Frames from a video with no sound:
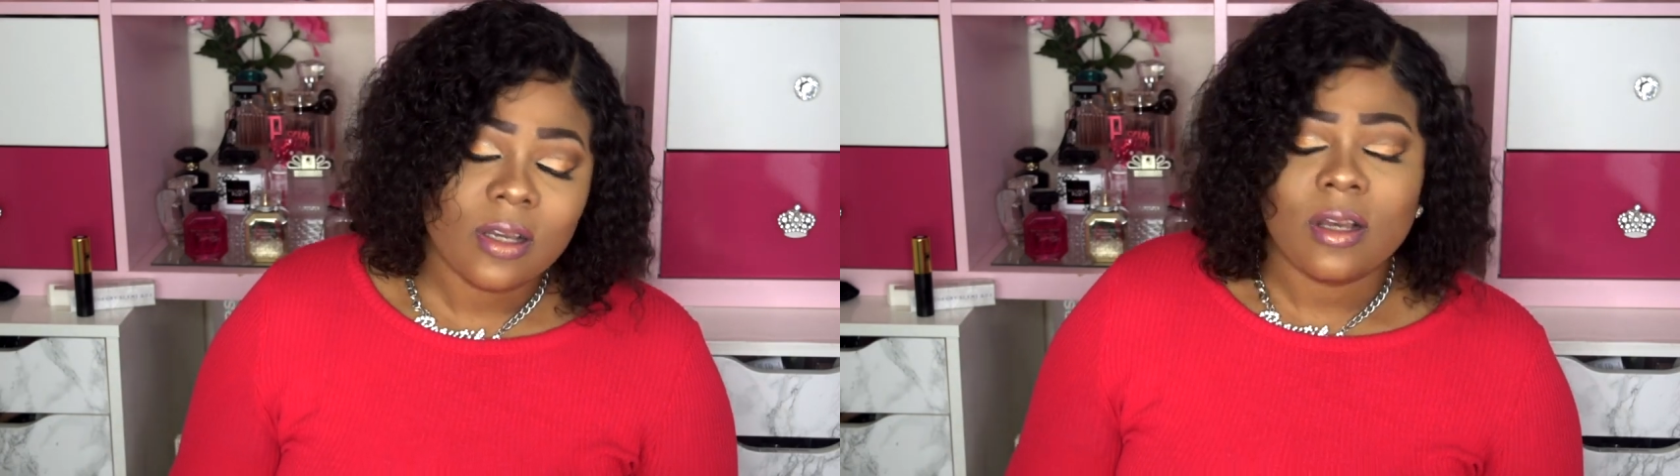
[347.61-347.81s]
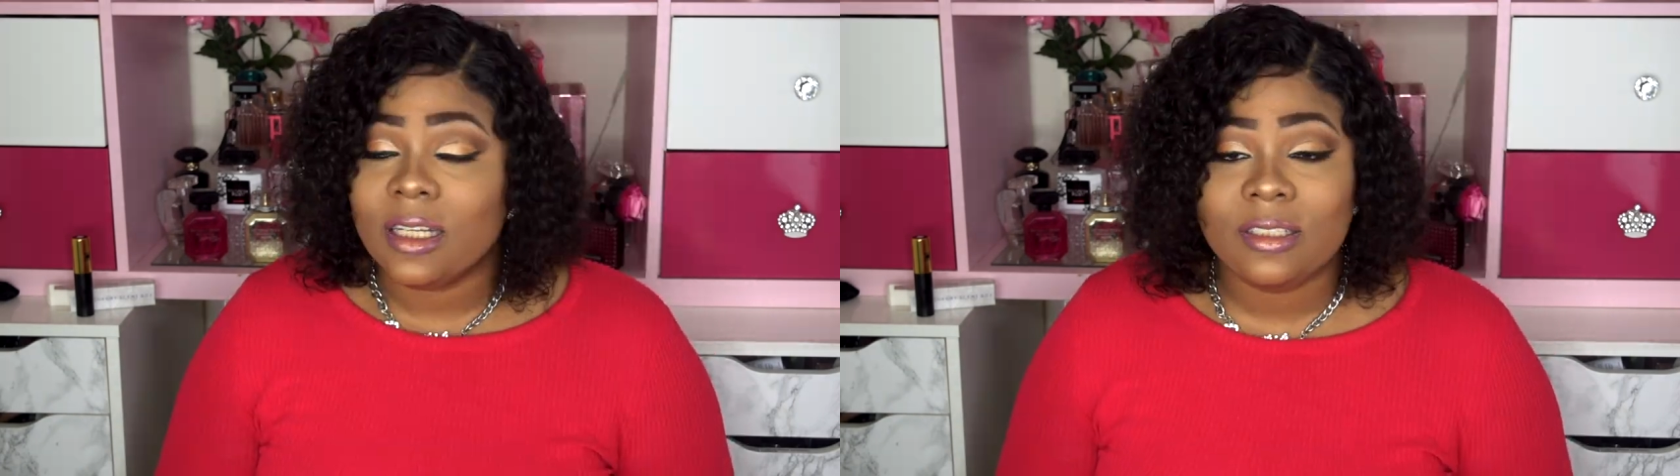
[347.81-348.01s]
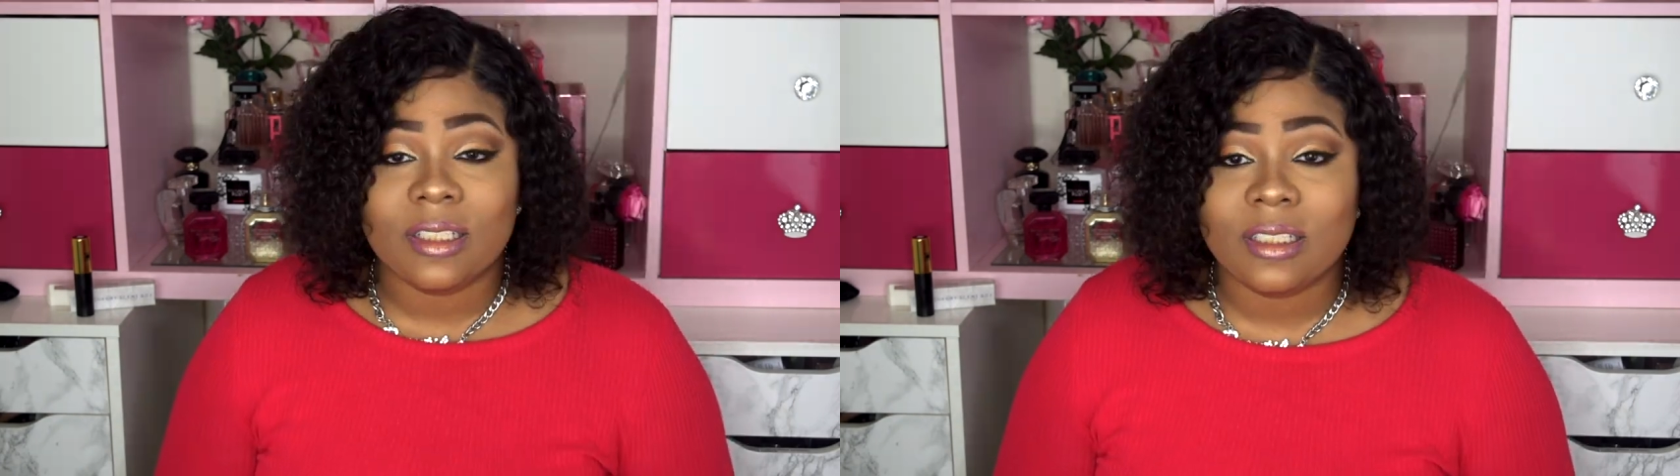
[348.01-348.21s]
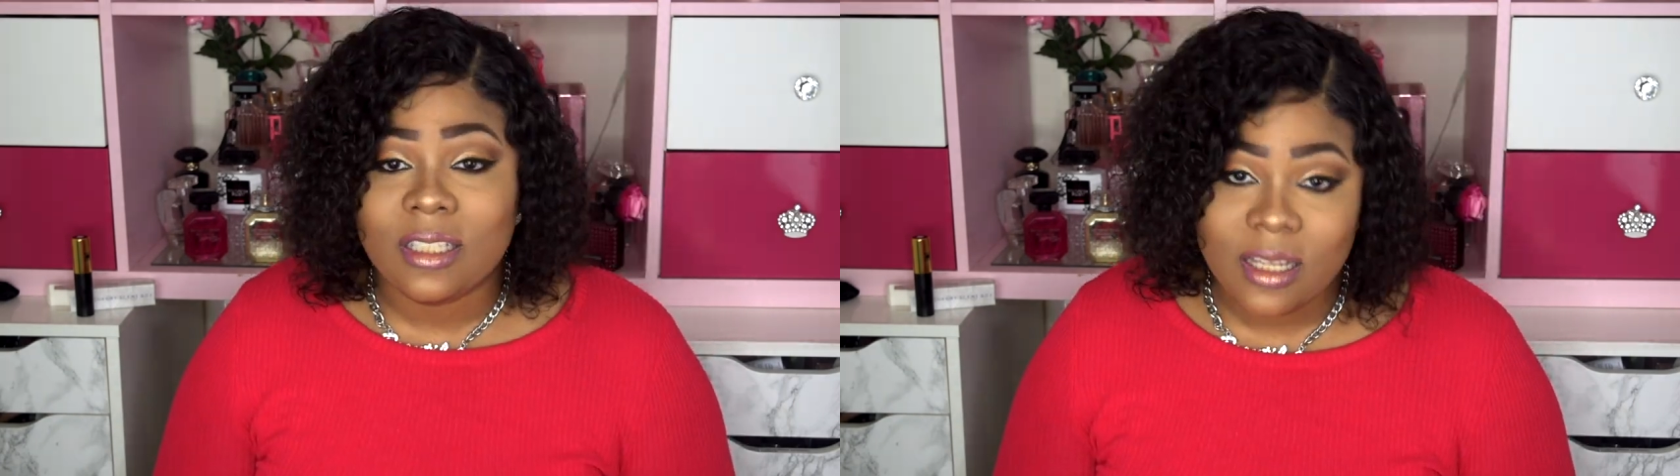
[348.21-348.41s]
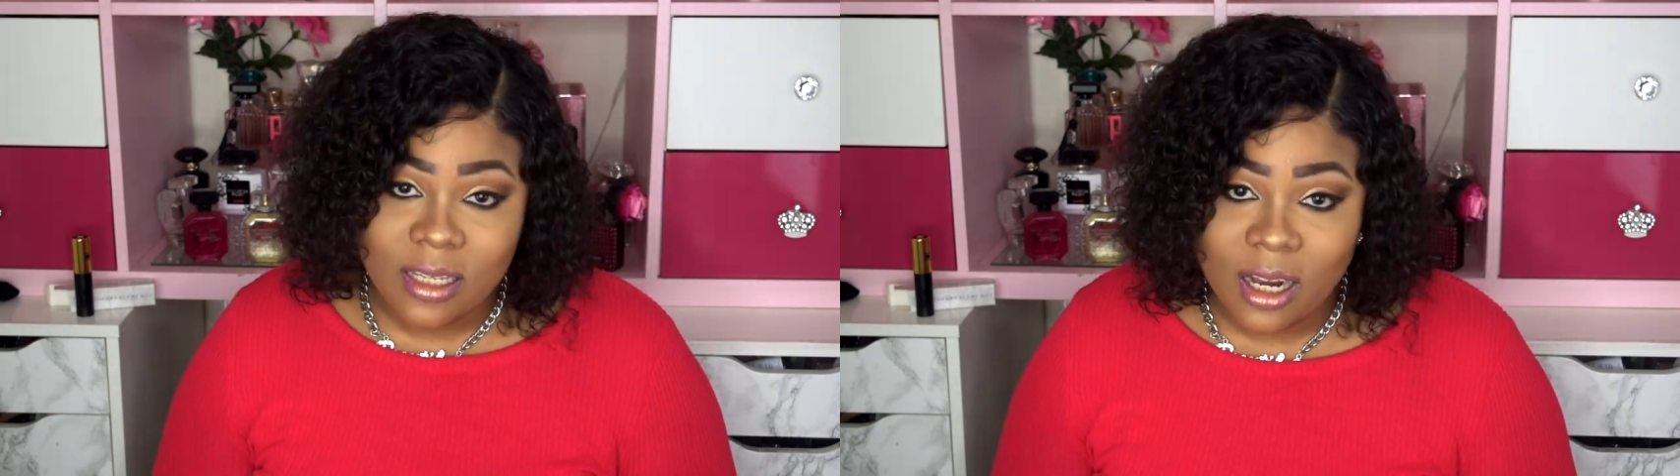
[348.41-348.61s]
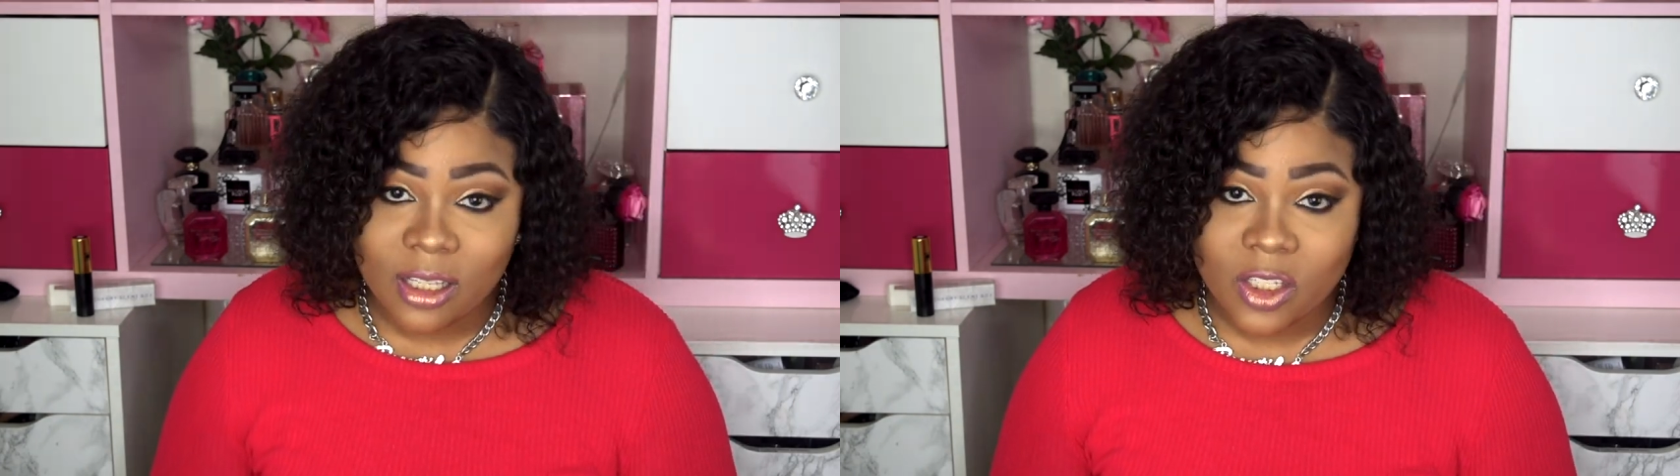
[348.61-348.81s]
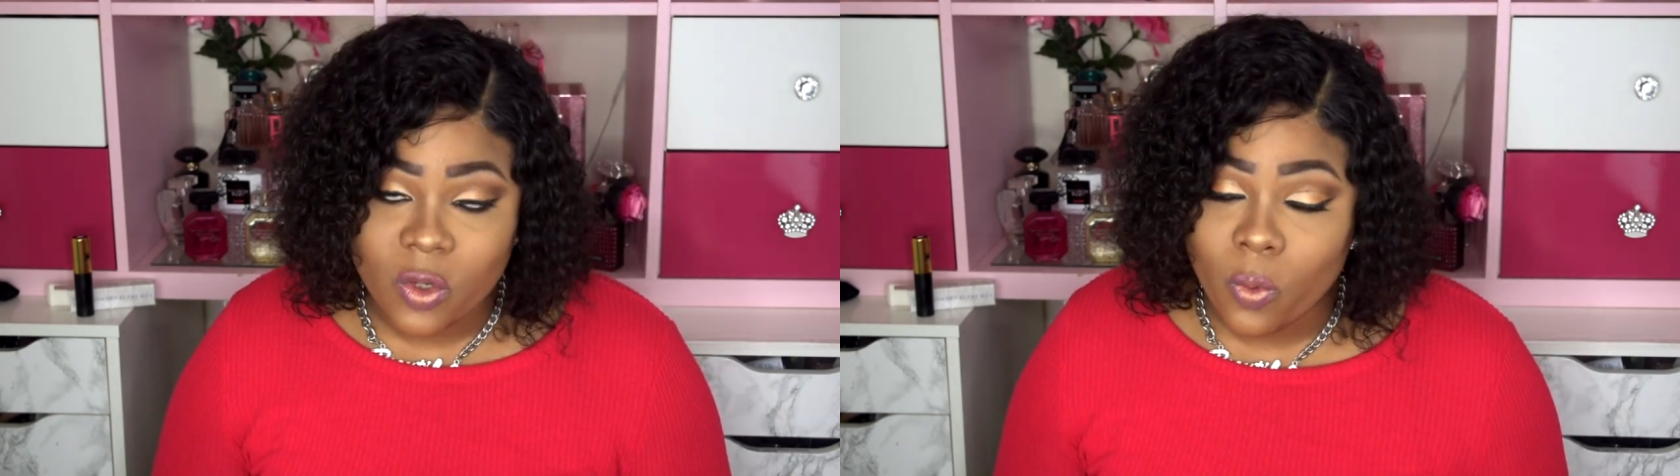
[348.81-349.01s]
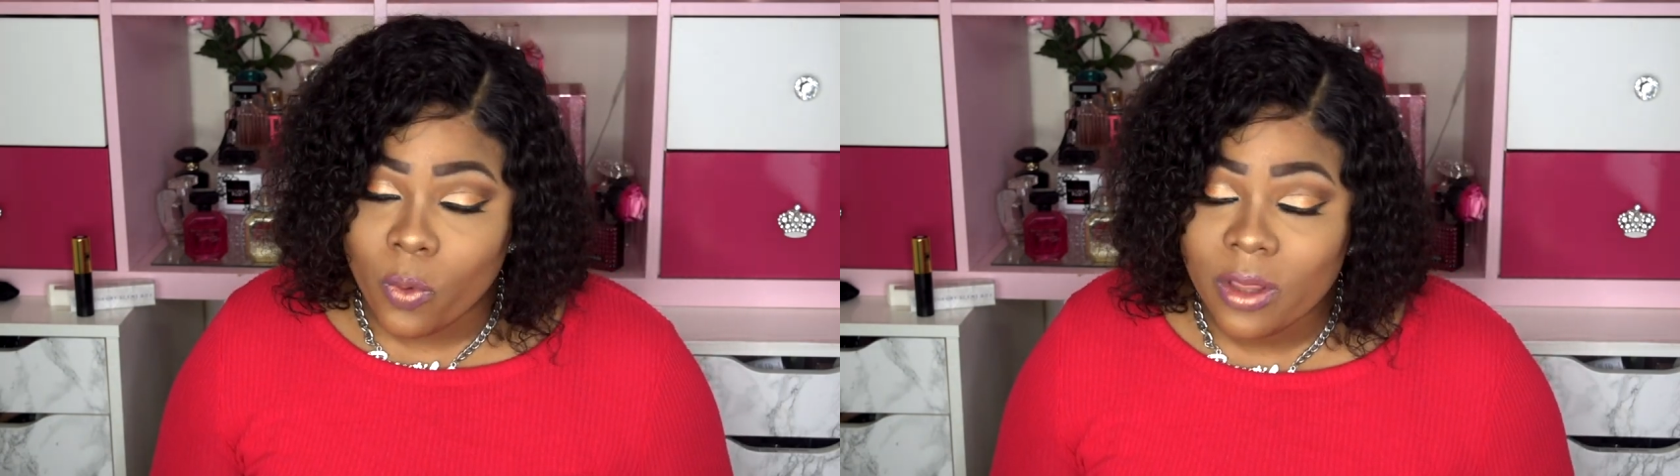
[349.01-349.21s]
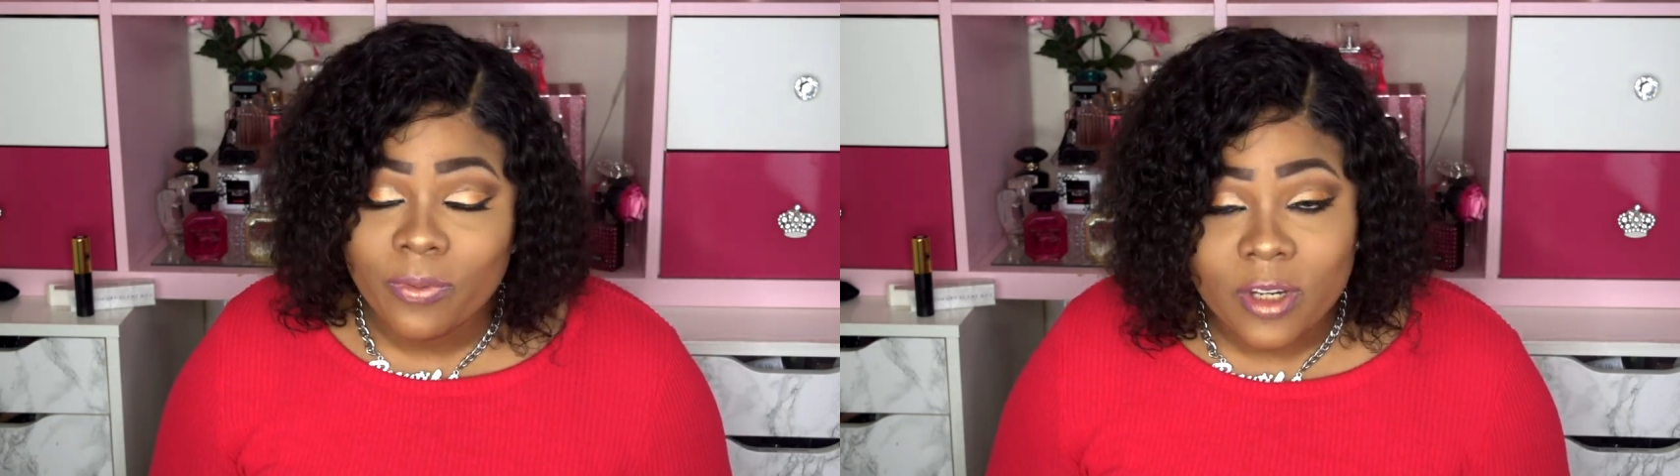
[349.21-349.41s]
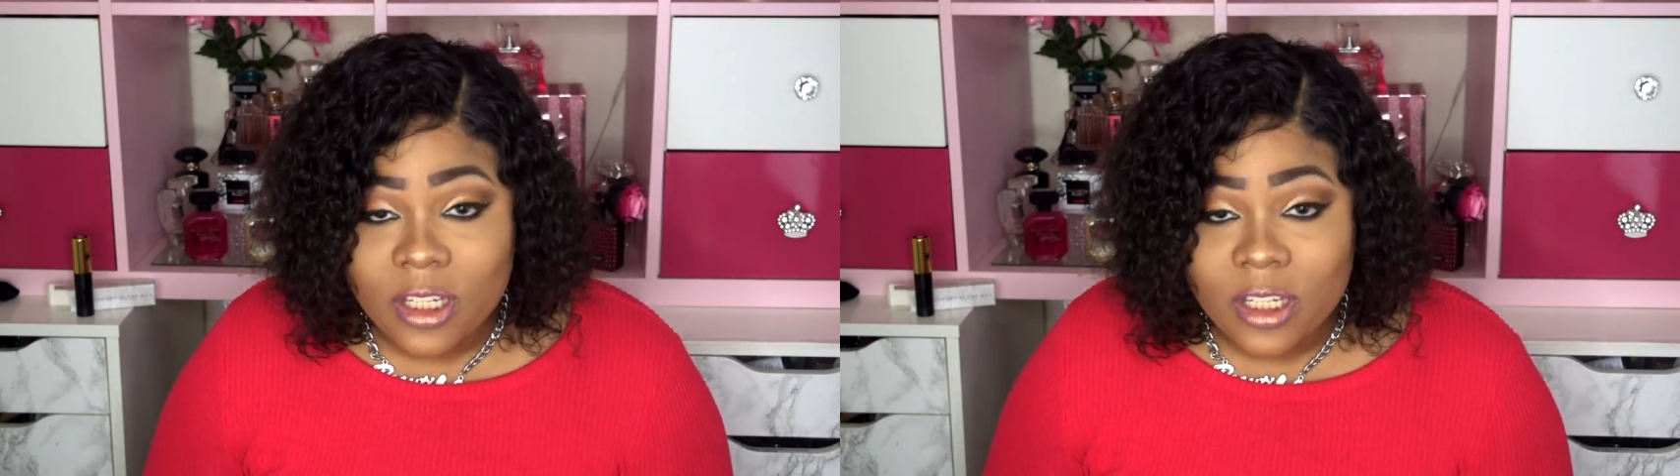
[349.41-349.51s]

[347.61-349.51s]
Less than $10 with free